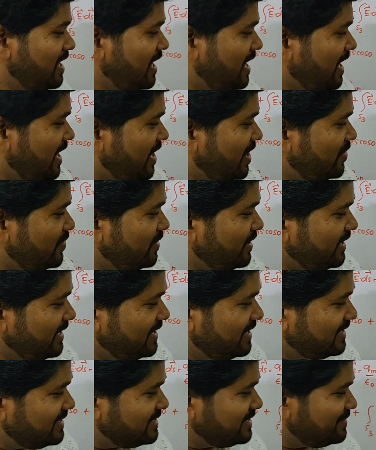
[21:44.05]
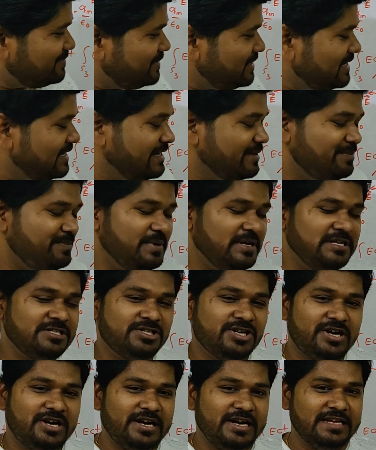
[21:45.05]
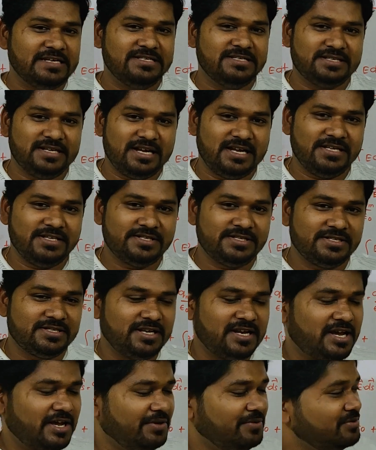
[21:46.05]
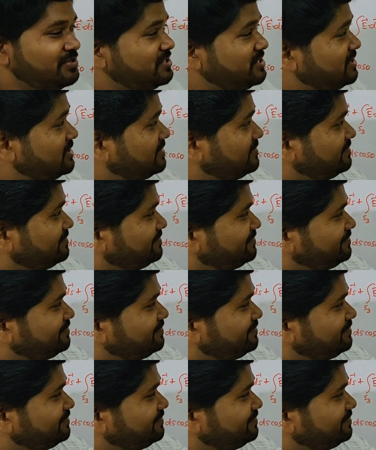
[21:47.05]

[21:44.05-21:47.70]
How electric field depends on distance. Now you see,